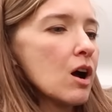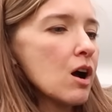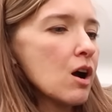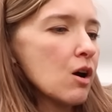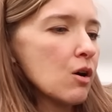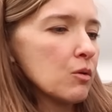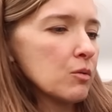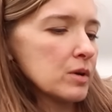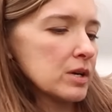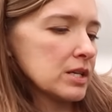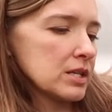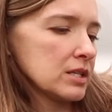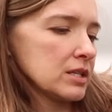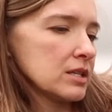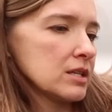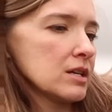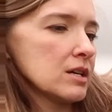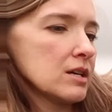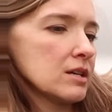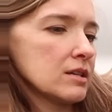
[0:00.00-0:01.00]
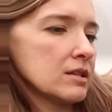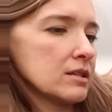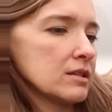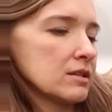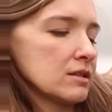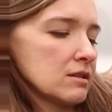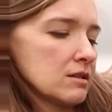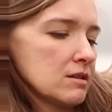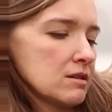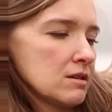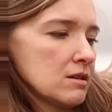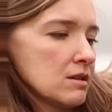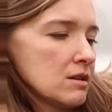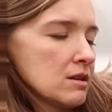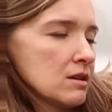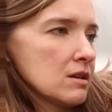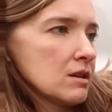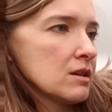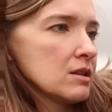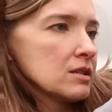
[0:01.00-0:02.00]
Oh, what is this?
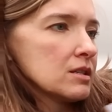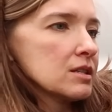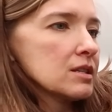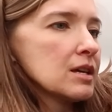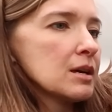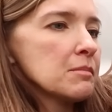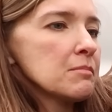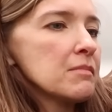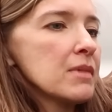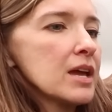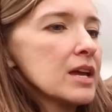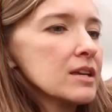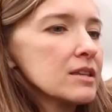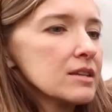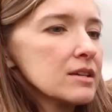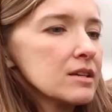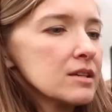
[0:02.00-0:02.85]
Did they make